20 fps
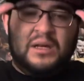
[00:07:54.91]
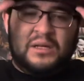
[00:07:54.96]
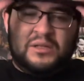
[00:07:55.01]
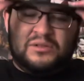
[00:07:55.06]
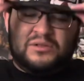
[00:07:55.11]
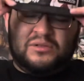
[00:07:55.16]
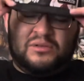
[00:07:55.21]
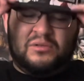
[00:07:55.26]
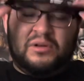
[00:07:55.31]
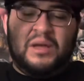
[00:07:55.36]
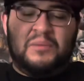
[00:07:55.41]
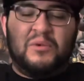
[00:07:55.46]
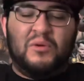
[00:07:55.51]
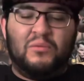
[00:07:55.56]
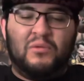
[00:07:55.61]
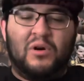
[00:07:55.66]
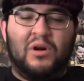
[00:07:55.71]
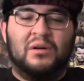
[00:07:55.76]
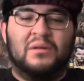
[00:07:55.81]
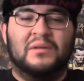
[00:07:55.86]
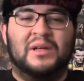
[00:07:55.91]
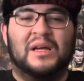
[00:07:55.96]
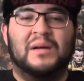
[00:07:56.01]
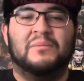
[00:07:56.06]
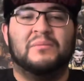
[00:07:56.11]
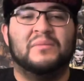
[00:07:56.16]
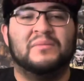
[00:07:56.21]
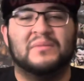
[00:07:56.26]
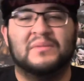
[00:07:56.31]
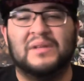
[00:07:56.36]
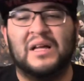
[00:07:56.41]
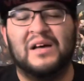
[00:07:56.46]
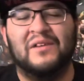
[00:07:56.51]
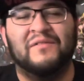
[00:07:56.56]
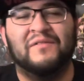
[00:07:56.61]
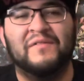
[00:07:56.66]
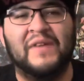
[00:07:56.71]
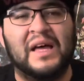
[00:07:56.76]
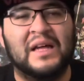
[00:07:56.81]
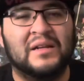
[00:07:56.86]
So don't get me wrong, like I'm not a
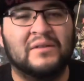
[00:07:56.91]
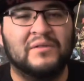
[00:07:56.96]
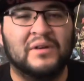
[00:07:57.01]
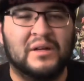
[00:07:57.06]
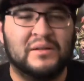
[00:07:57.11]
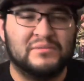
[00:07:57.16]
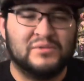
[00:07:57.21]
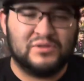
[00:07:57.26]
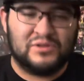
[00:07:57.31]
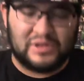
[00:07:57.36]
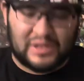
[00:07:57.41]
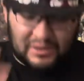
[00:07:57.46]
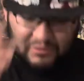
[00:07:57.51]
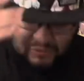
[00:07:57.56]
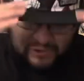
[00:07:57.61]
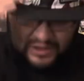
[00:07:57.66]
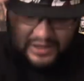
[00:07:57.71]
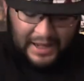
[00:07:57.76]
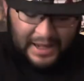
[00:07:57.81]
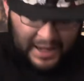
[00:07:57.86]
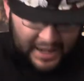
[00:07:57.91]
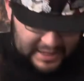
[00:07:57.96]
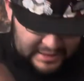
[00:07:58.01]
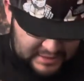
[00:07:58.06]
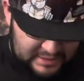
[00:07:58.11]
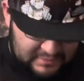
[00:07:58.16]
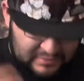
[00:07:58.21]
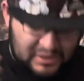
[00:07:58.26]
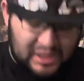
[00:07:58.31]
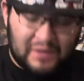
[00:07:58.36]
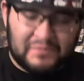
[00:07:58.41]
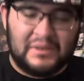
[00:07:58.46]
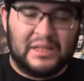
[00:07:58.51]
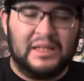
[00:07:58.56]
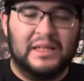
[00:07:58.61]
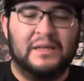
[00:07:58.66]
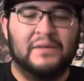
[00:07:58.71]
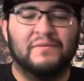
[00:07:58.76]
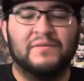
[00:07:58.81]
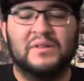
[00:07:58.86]
fan of it. I wear the hats. I love the
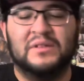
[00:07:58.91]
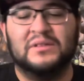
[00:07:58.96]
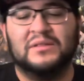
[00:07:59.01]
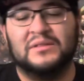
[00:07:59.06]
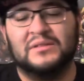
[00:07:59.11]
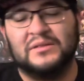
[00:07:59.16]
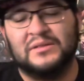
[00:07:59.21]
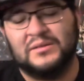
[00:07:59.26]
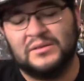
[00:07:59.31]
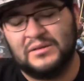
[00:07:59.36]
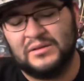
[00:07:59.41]
League of Villains.